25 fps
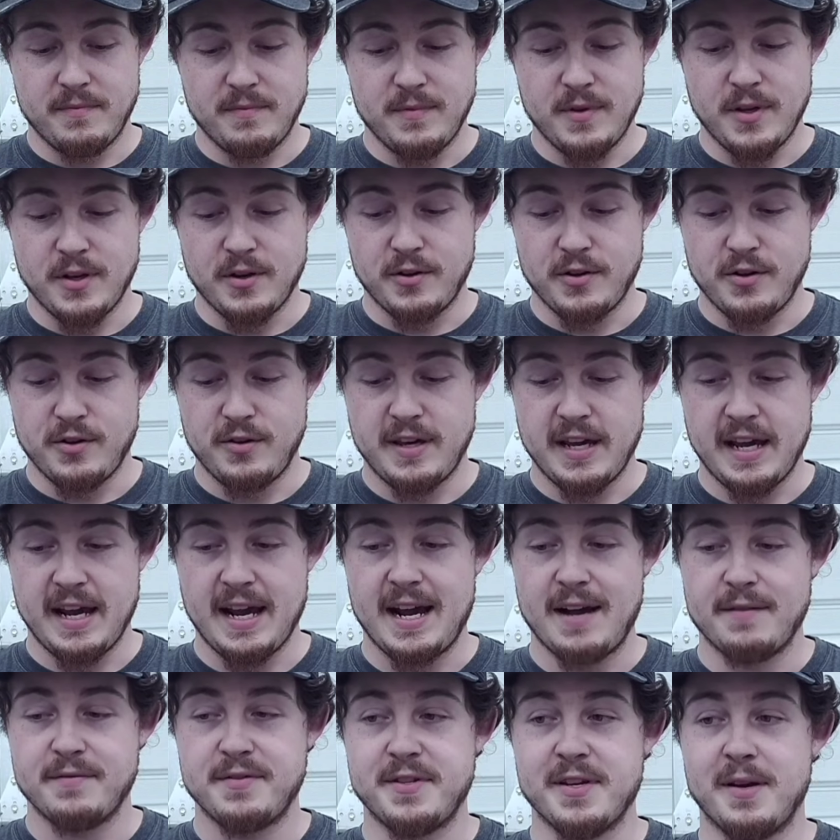You can't
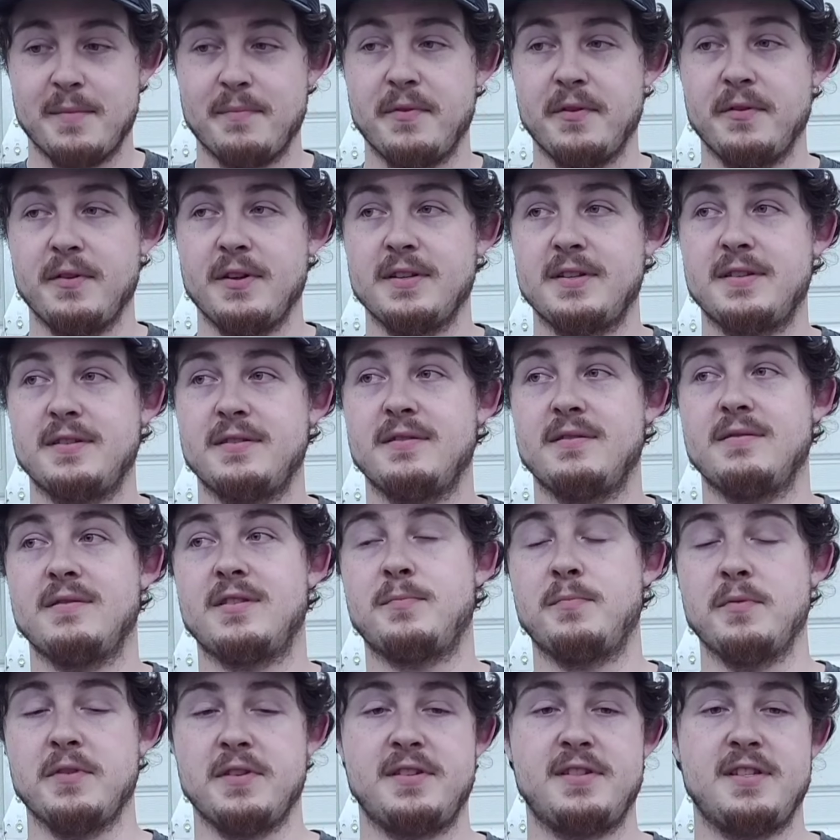have something that's
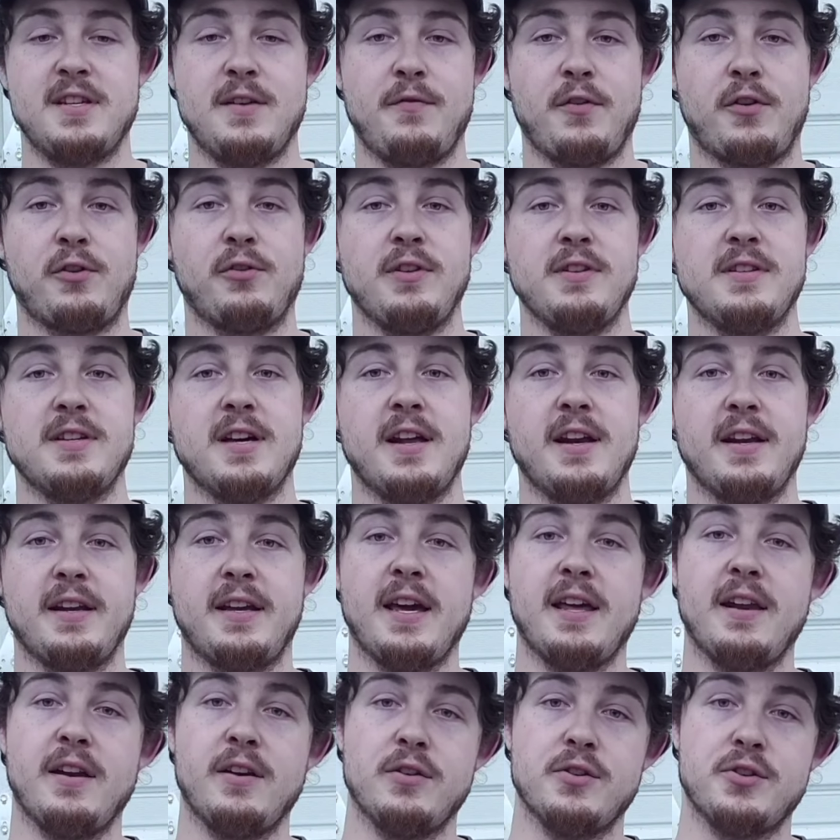specifically
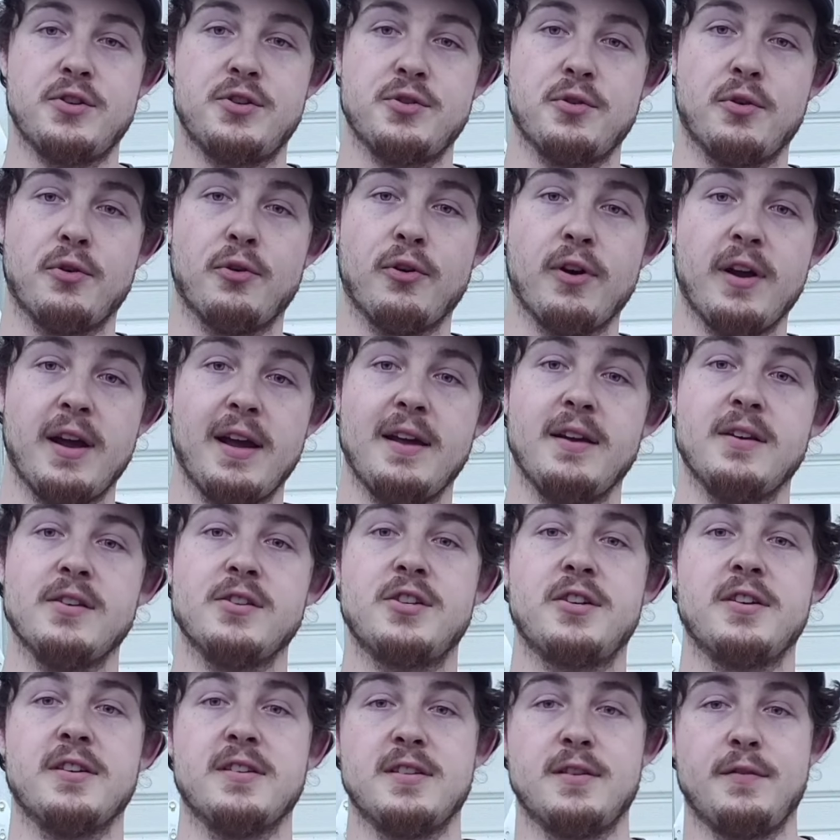dedicated to short
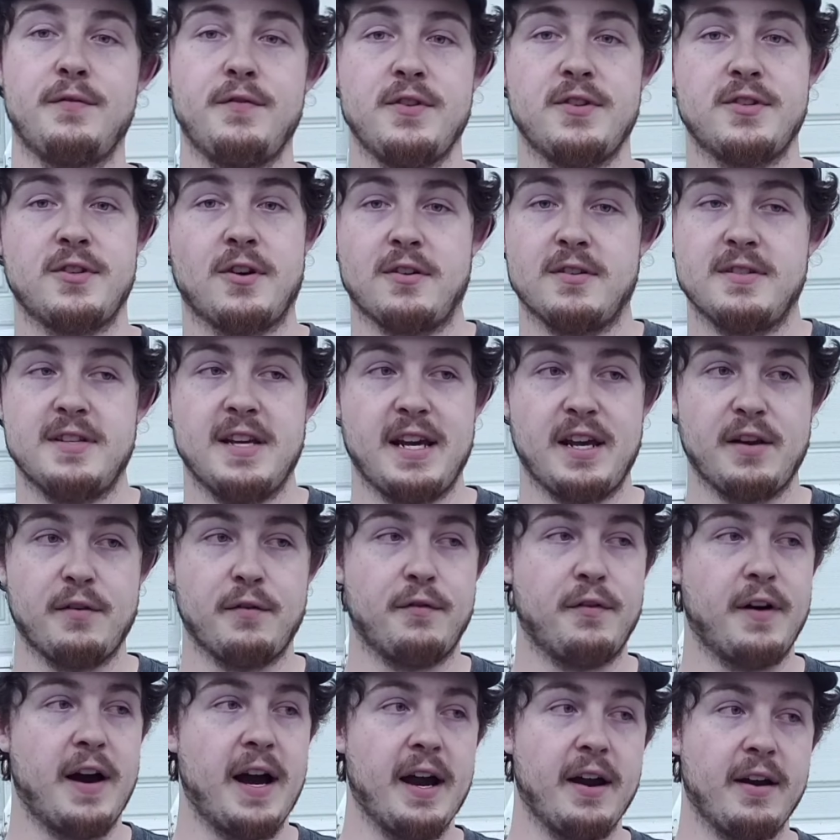range, because if you start taking
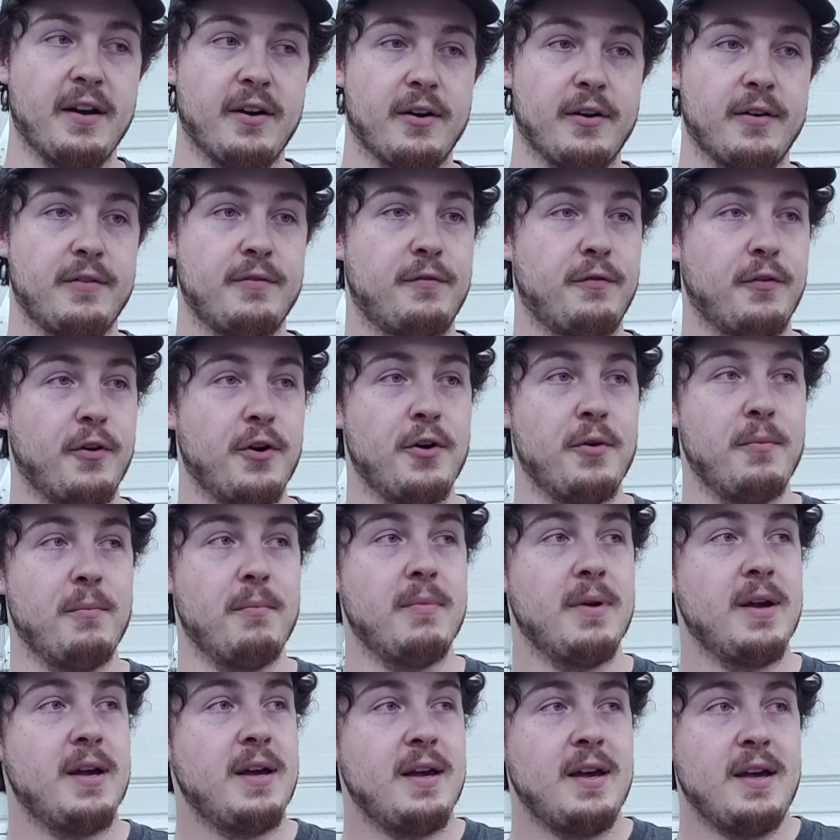fire
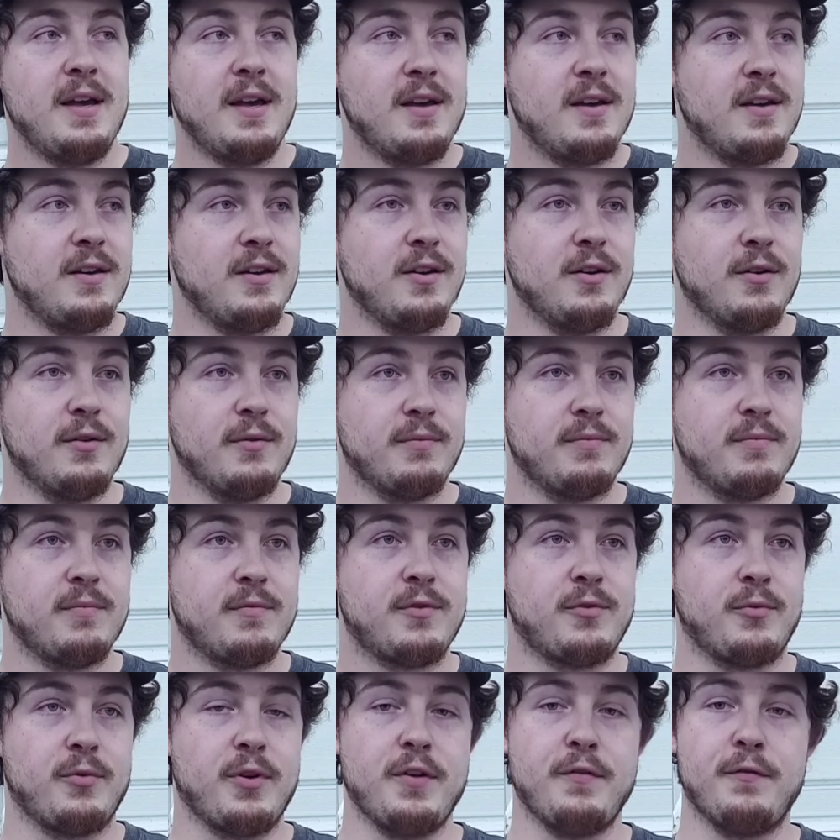from,
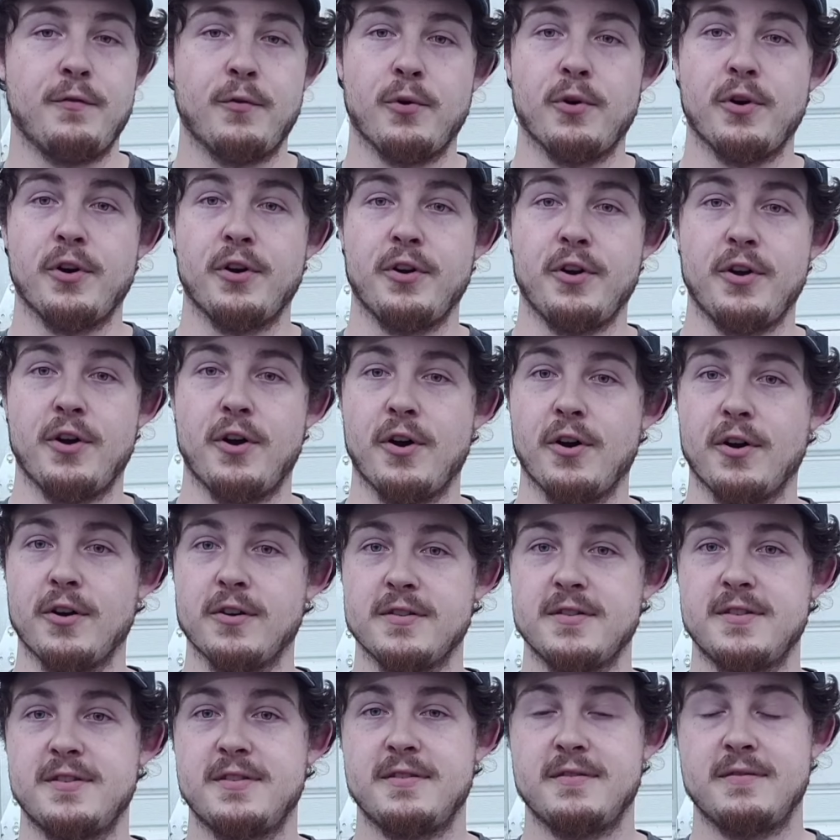300-400
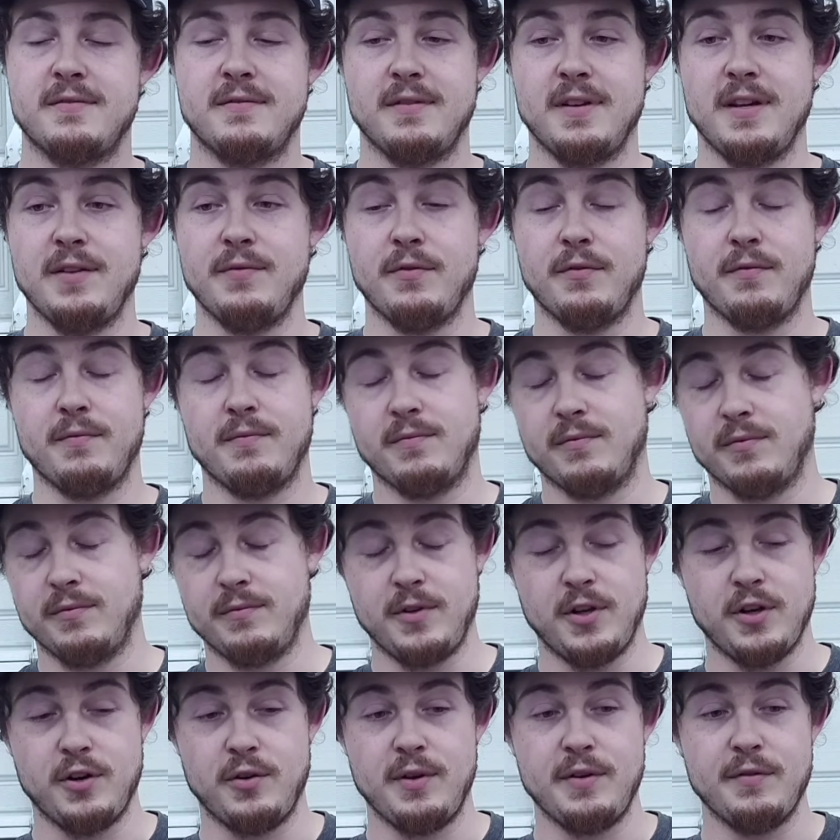yards, even
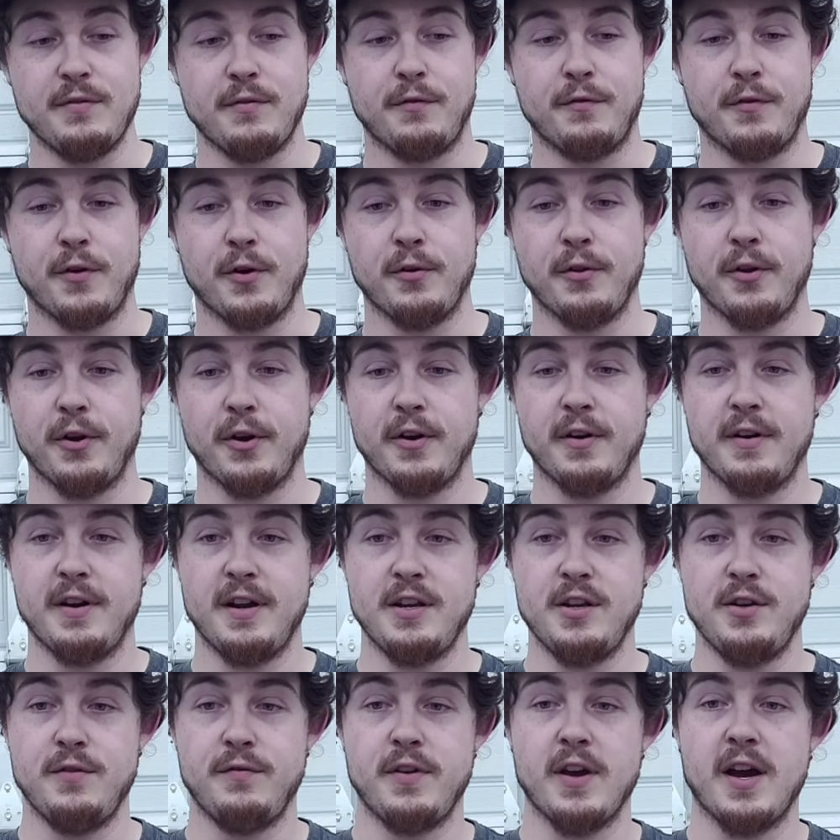further,
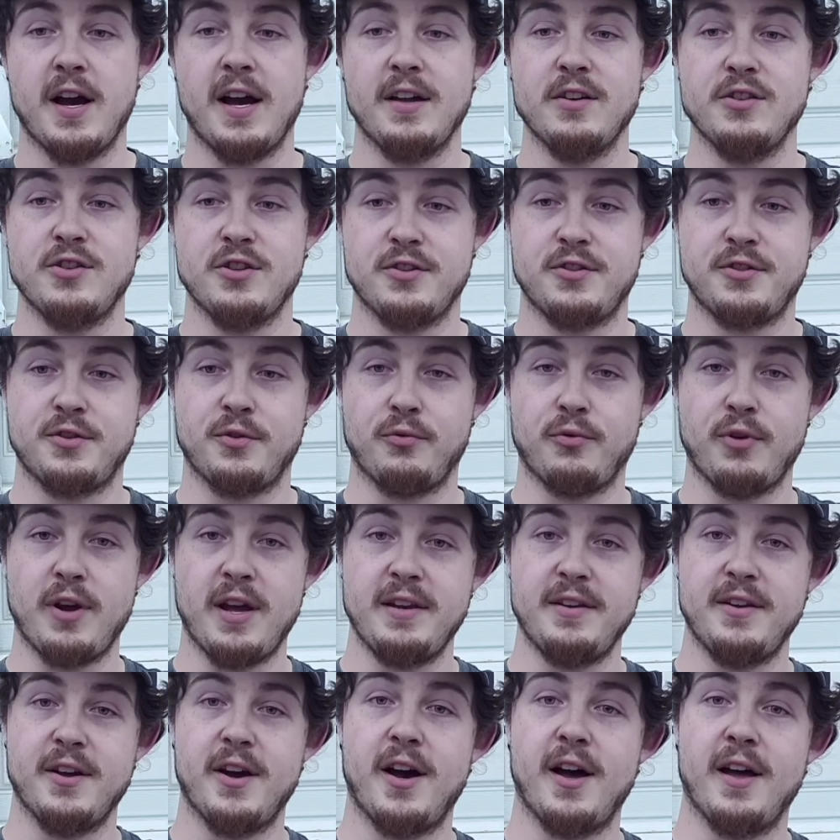and you've got just a
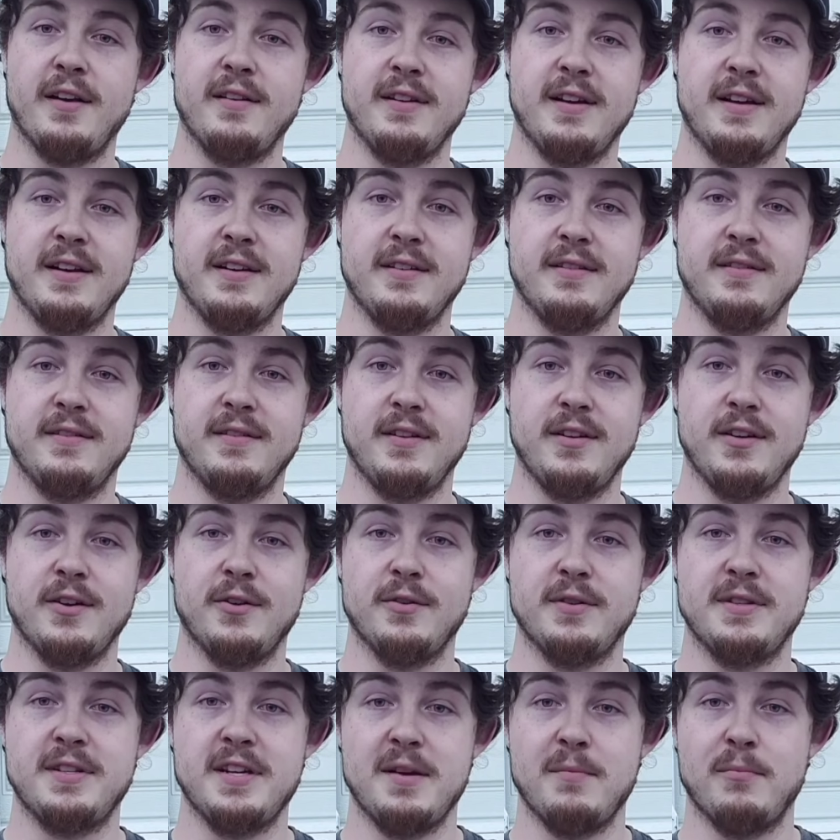red dot and,
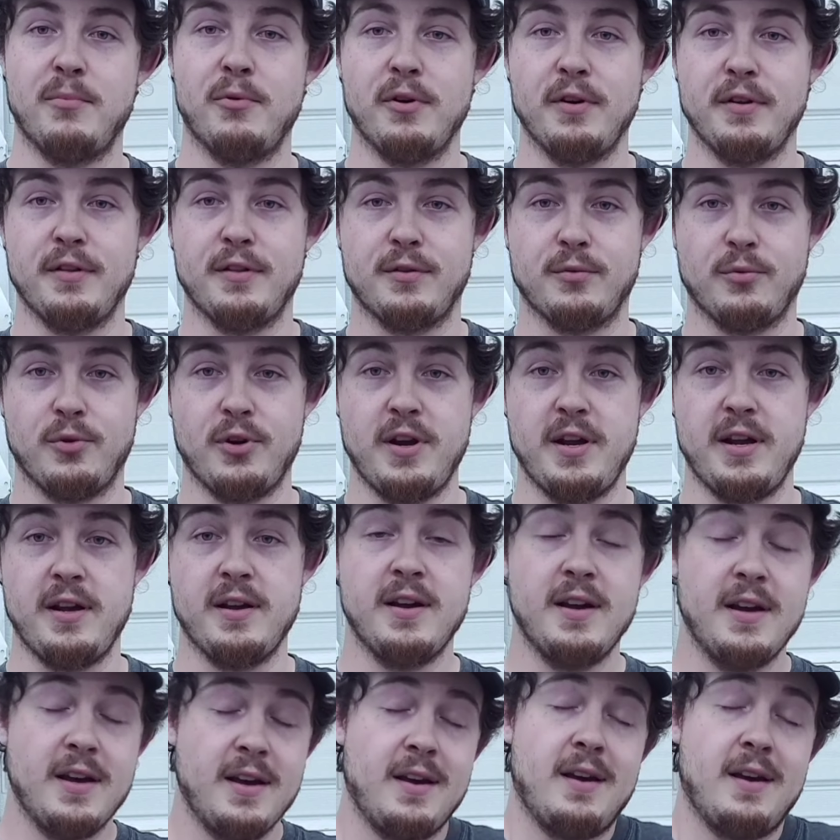a 10.3,